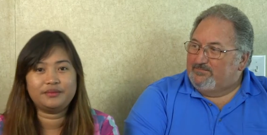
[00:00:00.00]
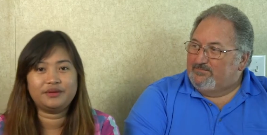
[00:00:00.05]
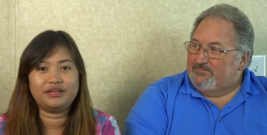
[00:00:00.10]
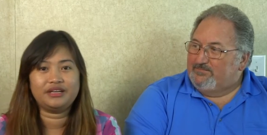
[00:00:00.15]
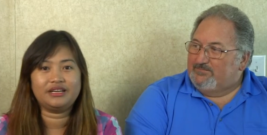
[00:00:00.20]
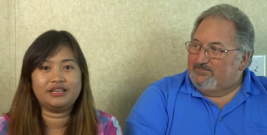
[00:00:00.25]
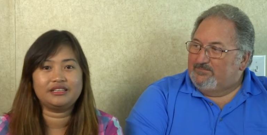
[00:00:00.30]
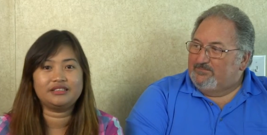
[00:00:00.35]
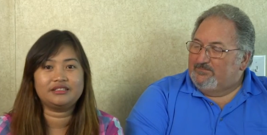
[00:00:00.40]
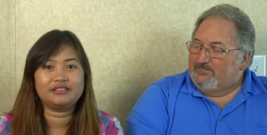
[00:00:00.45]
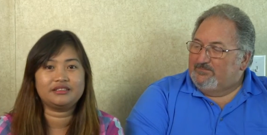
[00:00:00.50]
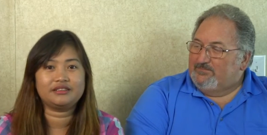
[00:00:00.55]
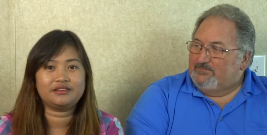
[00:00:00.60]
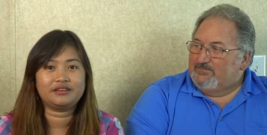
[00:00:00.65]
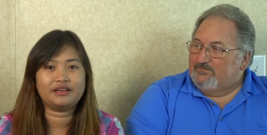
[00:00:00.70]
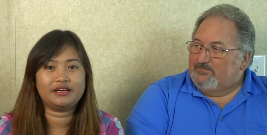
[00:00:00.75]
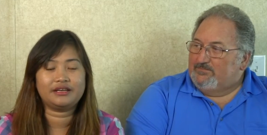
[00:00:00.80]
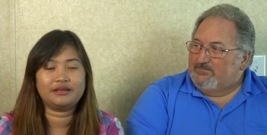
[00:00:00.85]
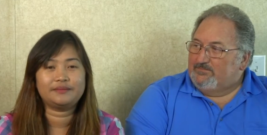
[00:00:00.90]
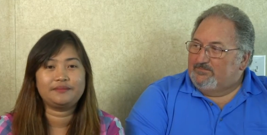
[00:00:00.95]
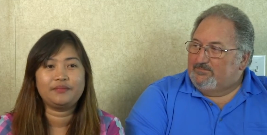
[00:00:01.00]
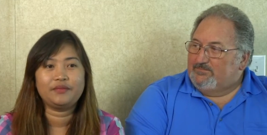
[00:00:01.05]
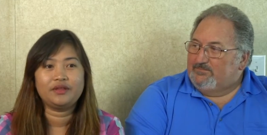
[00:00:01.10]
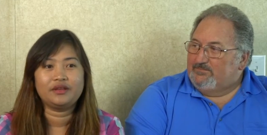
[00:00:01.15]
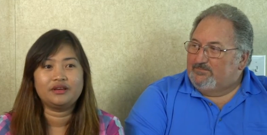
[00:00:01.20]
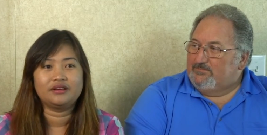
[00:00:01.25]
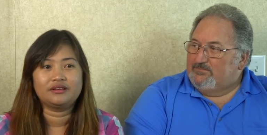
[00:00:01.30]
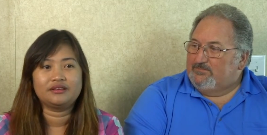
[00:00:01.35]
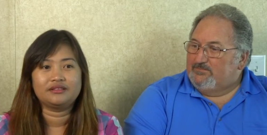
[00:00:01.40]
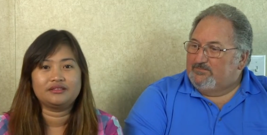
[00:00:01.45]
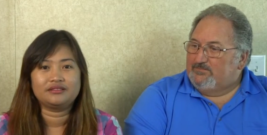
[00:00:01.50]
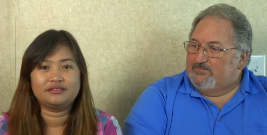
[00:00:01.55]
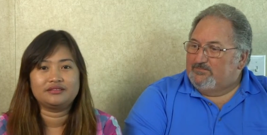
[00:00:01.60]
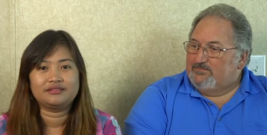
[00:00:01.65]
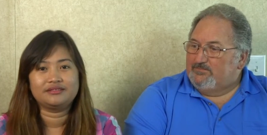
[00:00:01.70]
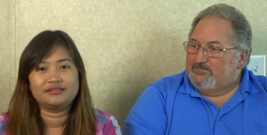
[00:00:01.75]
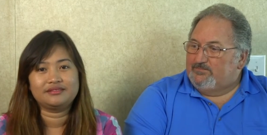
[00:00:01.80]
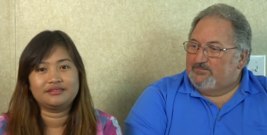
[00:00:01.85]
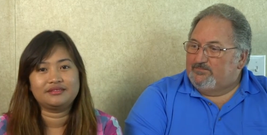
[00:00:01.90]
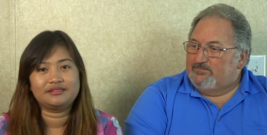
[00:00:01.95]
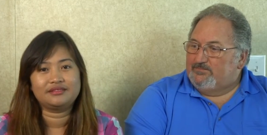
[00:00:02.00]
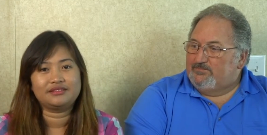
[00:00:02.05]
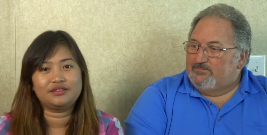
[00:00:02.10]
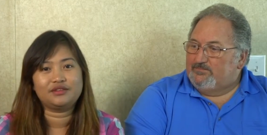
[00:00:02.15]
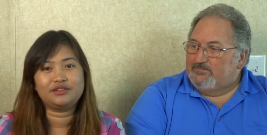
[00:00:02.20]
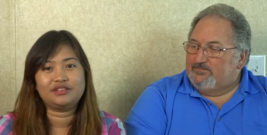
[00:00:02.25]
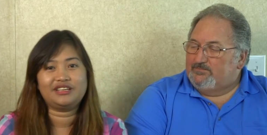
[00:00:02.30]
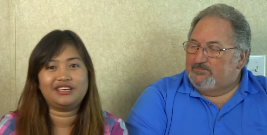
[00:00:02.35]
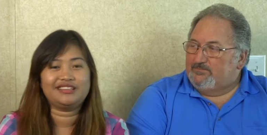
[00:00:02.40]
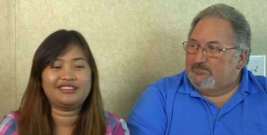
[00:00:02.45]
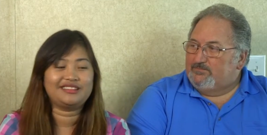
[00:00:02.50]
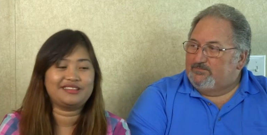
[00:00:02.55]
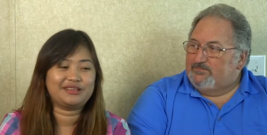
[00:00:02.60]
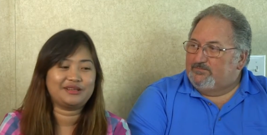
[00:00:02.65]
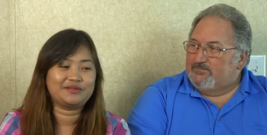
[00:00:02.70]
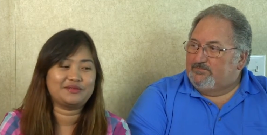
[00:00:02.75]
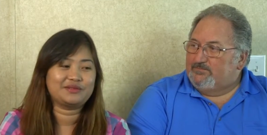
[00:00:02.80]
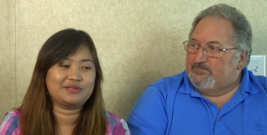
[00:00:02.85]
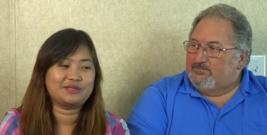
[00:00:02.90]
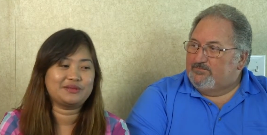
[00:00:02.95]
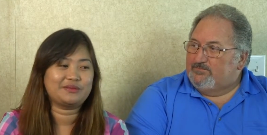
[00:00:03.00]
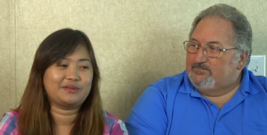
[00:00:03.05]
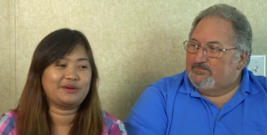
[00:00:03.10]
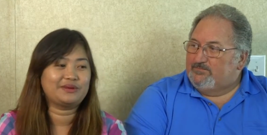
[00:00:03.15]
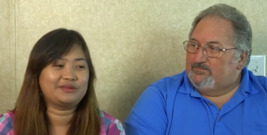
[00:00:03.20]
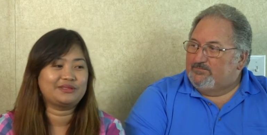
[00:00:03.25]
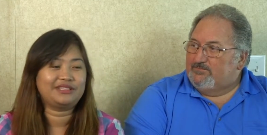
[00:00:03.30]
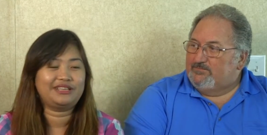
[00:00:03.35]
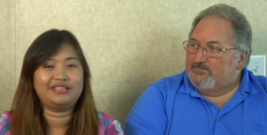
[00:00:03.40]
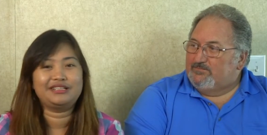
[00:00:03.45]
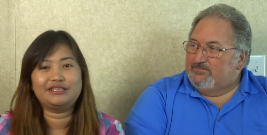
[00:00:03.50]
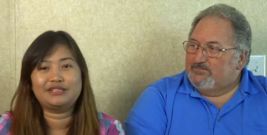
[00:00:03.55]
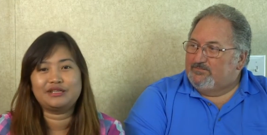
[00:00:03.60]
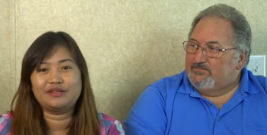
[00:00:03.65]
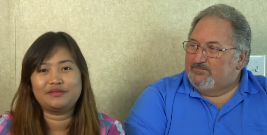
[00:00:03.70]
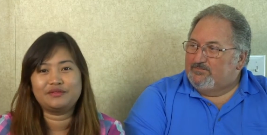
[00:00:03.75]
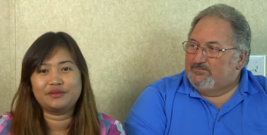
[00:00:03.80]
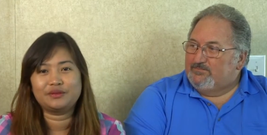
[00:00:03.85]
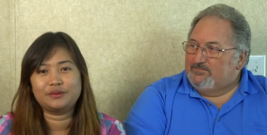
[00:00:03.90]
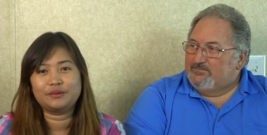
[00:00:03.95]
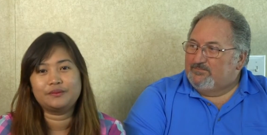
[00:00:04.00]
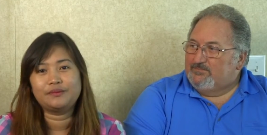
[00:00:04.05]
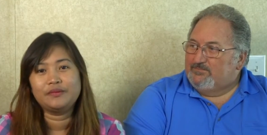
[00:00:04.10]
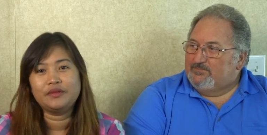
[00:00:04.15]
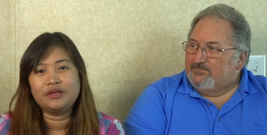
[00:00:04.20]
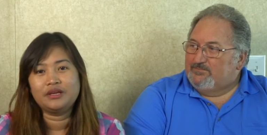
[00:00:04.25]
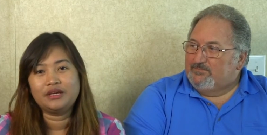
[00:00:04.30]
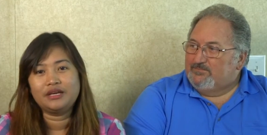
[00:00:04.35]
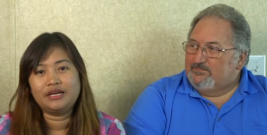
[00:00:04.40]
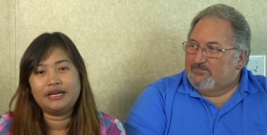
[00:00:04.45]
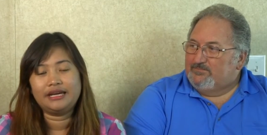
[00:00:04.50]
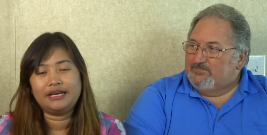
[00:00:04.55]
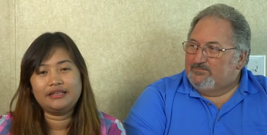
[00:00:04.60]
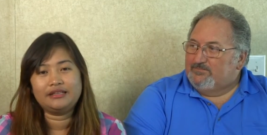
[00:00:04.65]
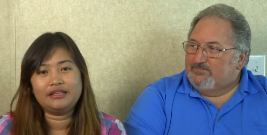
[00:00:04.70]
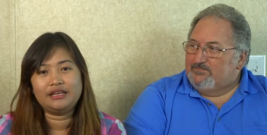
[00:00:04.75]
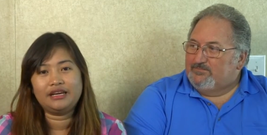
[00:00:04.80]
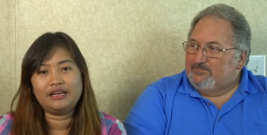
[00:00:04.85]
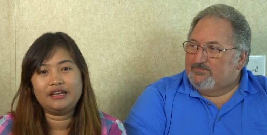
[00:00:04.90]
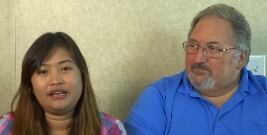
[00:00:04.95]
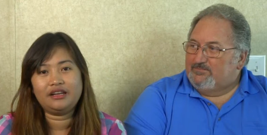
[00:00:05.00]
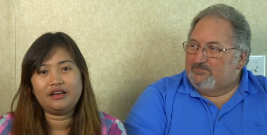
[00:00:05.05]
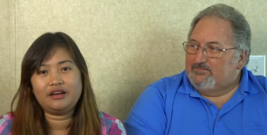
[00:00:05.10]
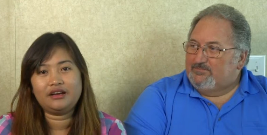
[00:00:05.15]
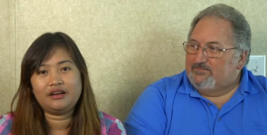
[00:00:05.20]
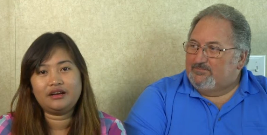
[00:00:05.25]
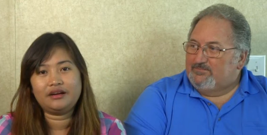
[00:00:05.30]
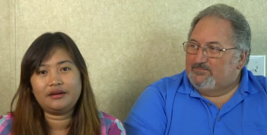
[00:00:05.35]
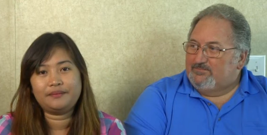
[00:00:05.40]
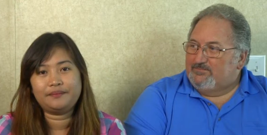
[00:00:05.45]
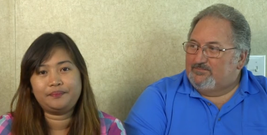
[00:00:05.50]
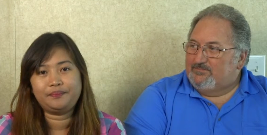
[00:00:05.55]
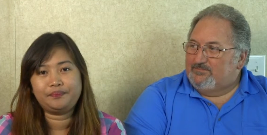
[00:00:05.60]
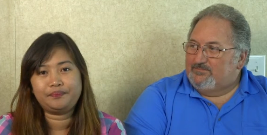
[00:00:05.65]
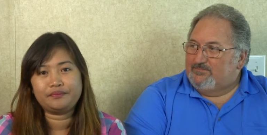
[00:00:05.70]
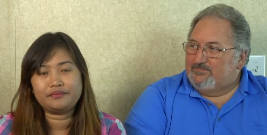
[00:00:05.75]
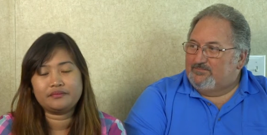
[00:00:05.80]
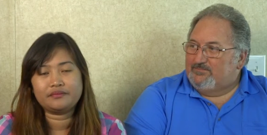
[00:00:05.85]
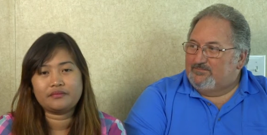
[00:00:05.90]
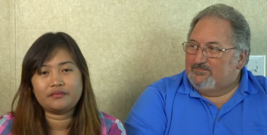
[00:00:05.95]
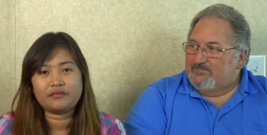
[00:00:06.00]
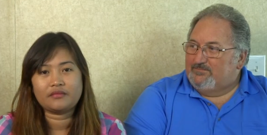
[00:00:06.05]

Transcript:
Speaker 1: but okay don't get nervous about the interview and then um,